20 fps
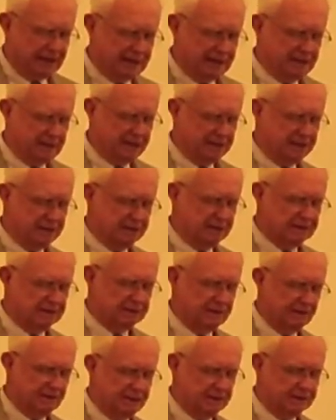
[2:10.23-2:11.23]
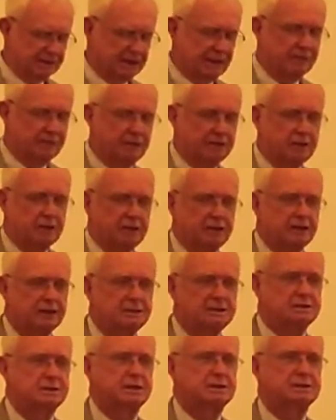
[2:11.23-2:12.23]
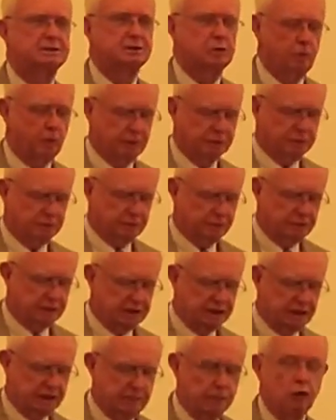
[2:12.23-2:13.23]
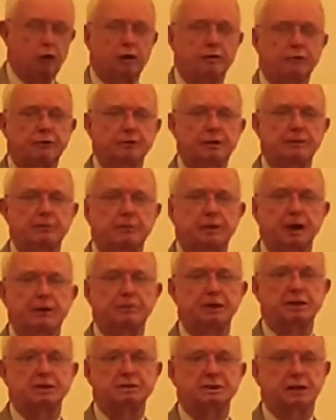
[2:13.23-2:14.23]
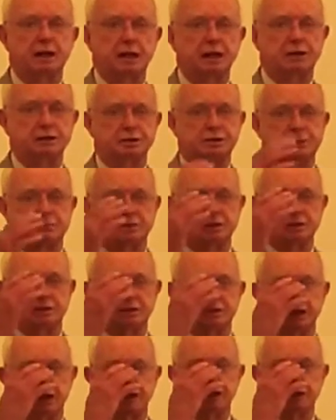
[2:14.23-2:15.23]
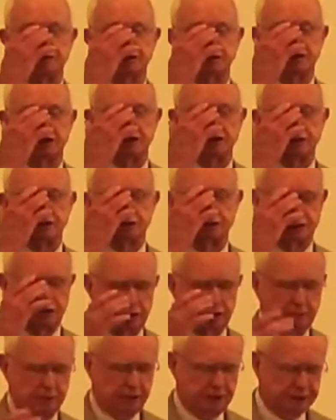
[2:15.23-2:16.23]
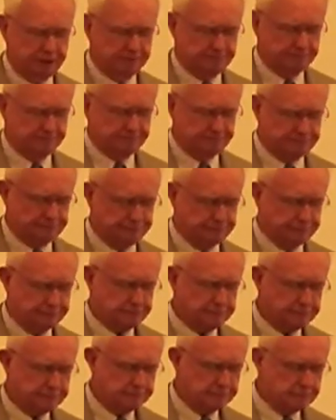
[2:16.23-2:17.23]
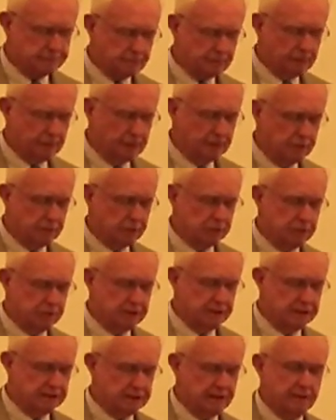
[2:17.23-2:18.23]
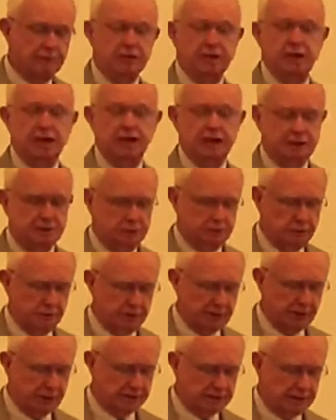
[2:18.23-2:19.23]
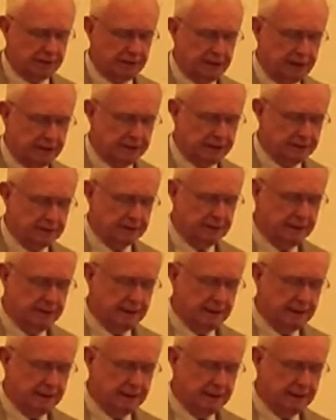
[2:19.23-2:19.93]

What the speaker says: In 1977, the United States Equestrian Team offered Peppy a scholarship to study dressage in Germany. Between 1978 and 2008,